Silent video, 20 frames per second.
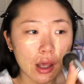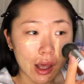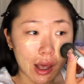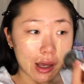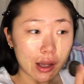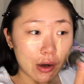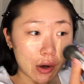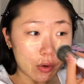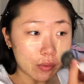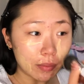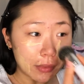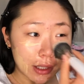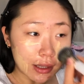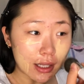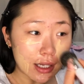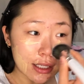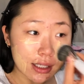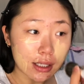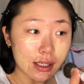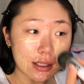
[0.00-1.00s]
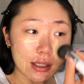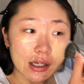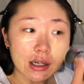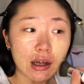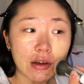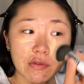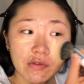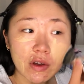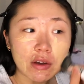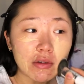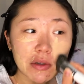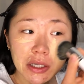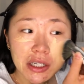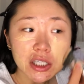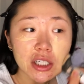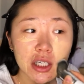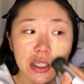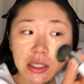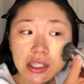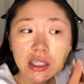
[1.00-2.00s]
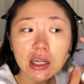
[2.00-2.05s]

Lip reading: and hope that this is enough foundation to